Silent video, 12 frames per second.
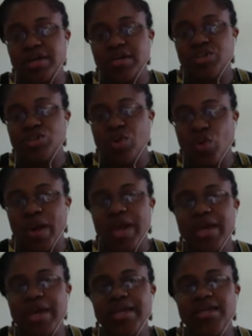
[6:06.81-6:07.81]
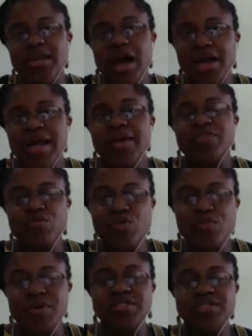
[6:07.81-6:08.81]
So in Ghana at the
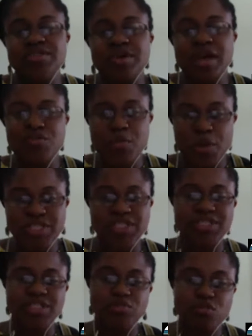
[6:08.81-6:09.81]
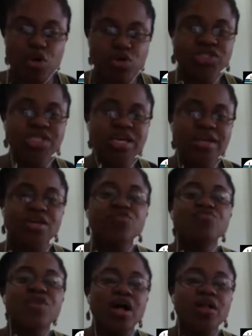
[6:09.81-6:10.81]
moment, robotics is mostly in the
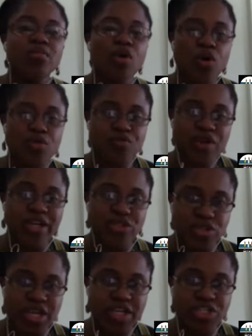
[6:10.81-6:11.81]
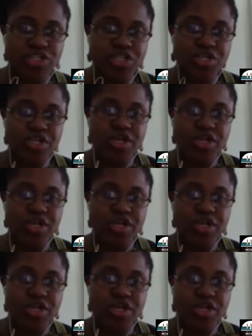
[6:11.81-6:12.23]
realm of education.